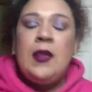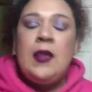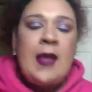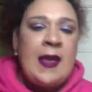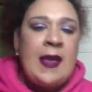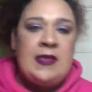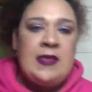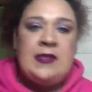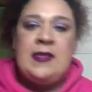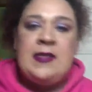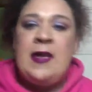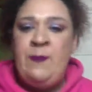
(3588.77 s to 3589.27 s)

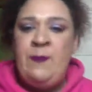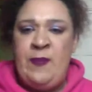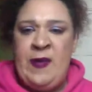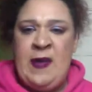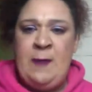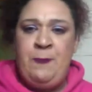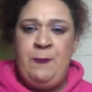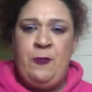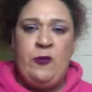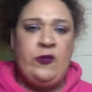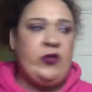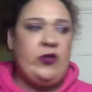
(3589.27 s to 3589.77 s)
Like some
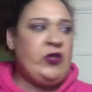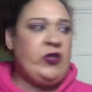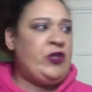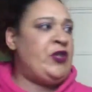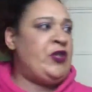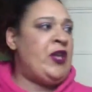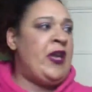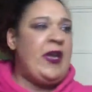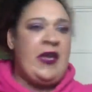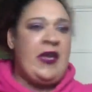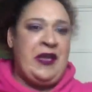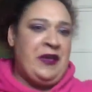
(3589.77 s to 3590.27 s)
people's
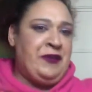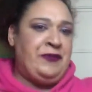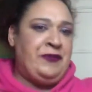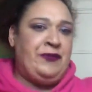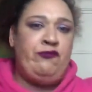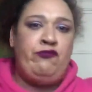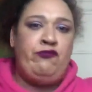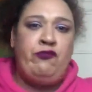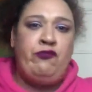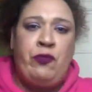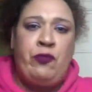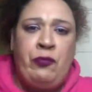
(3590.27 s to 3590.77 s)
shit
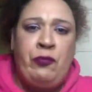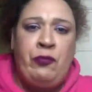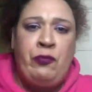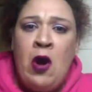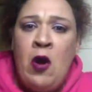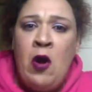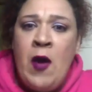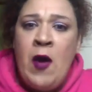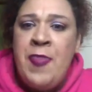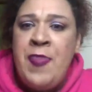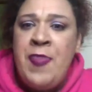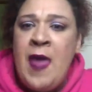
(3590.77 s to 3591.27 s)
is
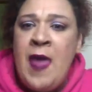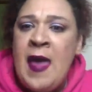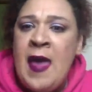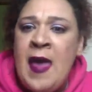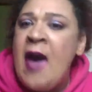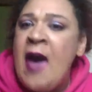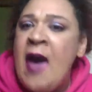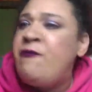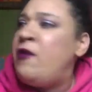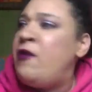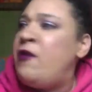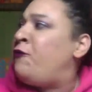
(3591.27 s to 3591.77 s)
thrown, and they
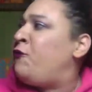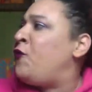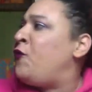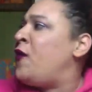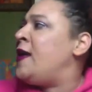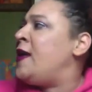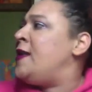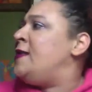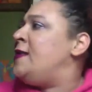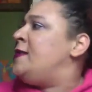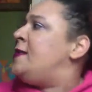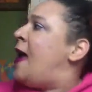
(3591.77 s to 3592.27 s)
have a
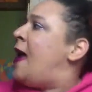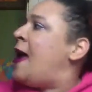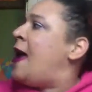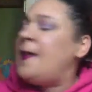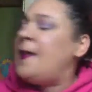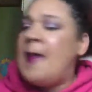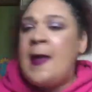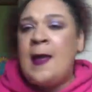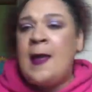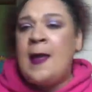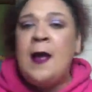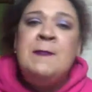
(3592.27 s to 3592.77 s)
freaking
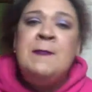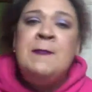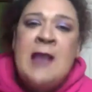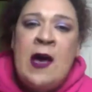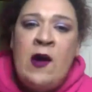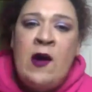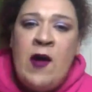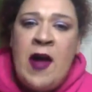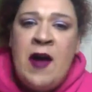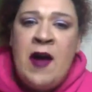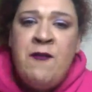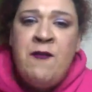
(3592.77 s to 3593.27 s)
deck that comes out